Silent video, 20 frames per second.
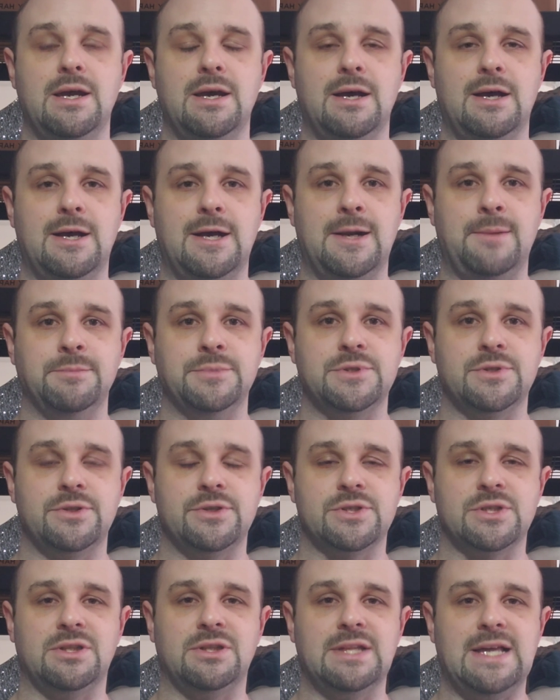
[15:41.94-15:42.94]
So
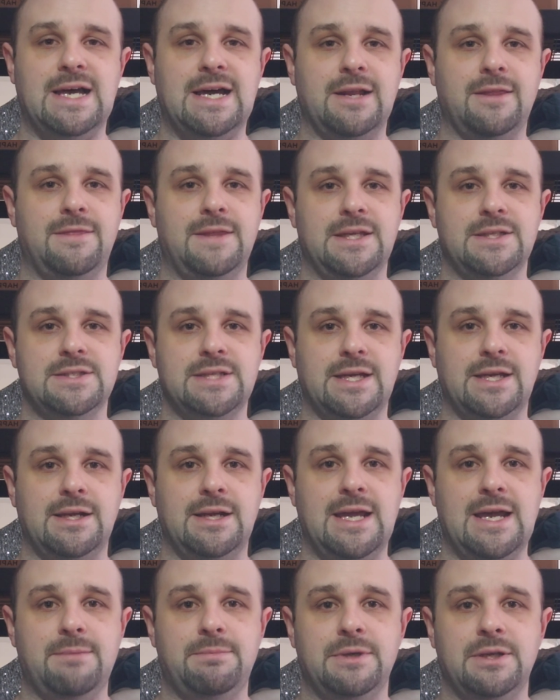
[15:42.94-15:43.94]
there's a lot of things that can
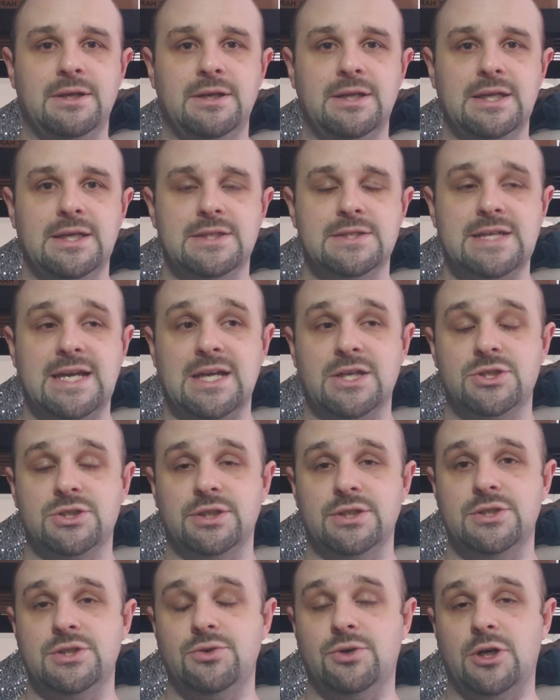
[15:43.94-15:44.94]
happen. It's
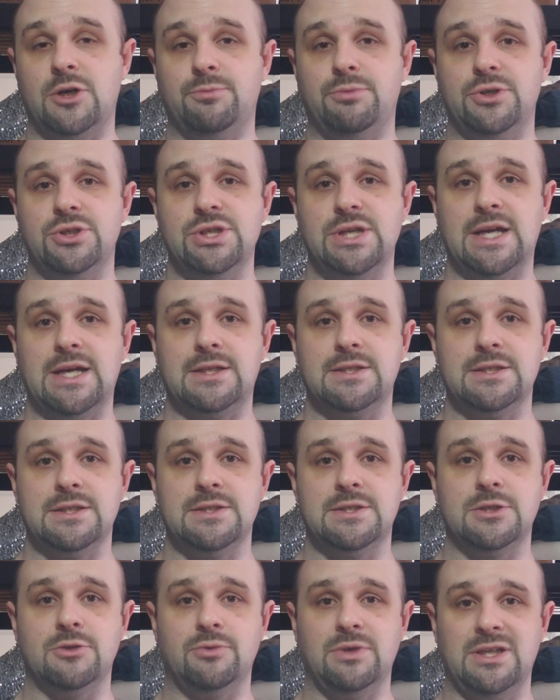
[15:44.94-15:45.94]
actually too hard to project
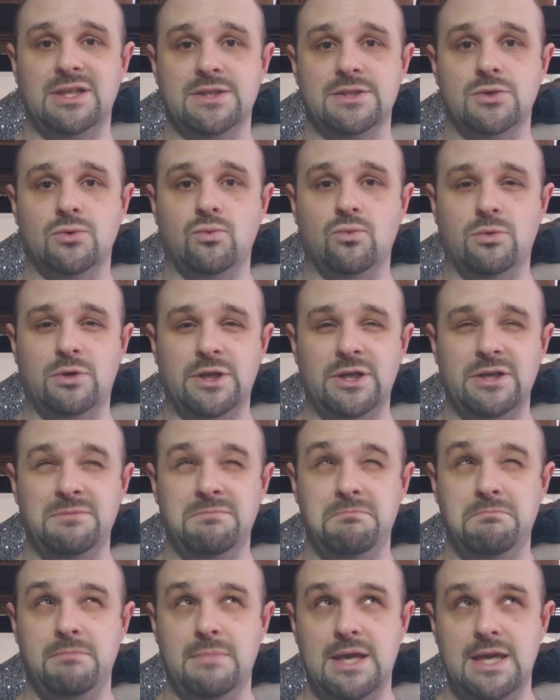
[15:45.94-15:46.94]
until we get to
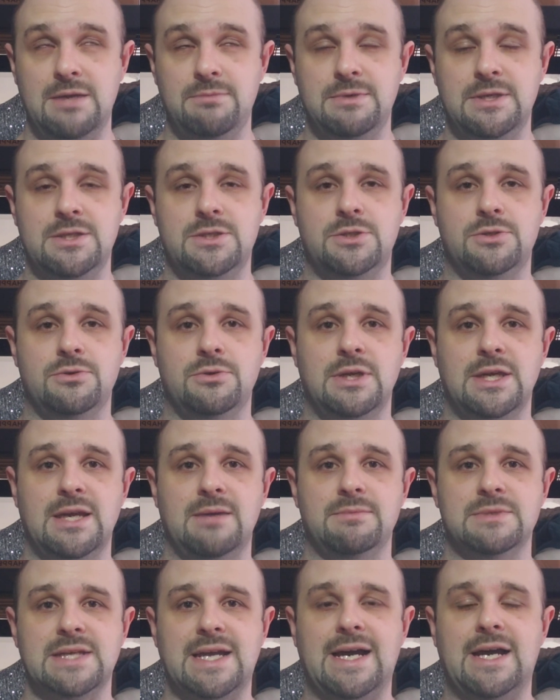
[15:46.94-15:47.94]
1, maybe 2
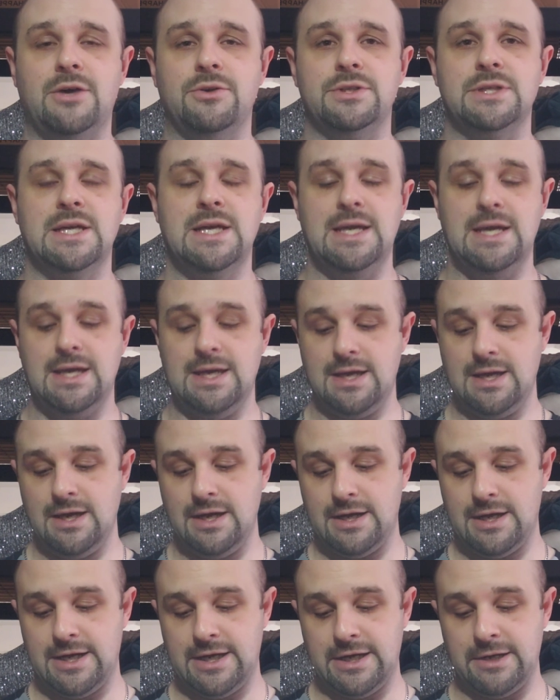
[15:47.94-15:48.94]
games out.
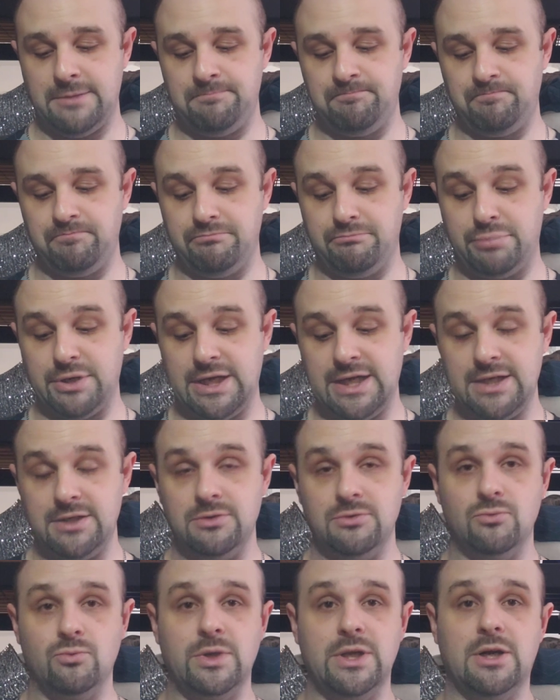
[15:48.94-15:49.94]
But
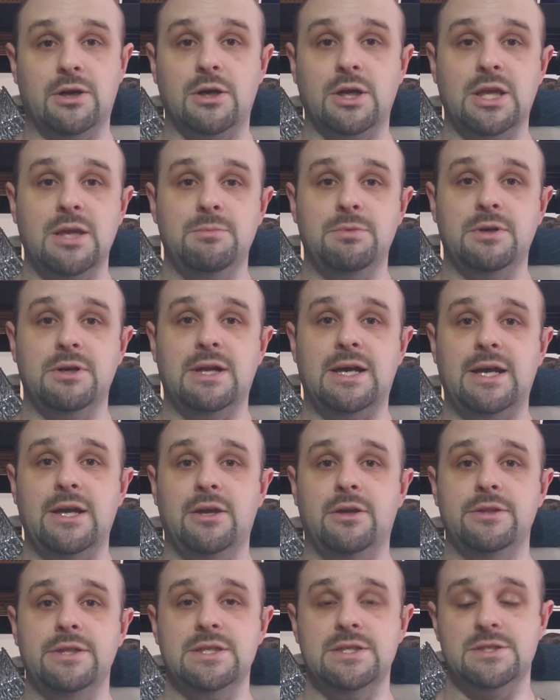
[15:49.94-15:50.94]
we are keeping an eye
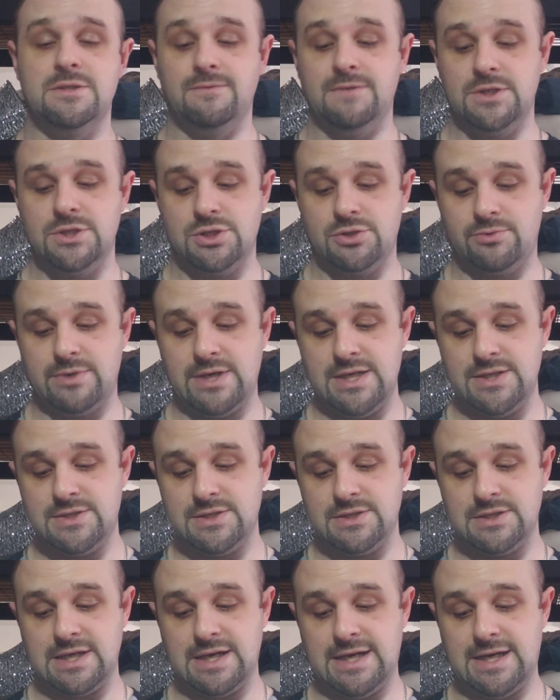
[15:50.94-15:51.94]
on these division
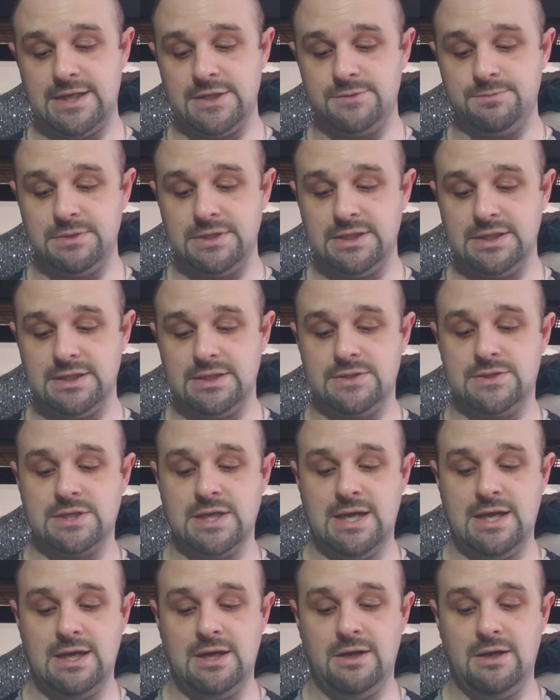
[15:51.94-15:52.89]
races, guys, because,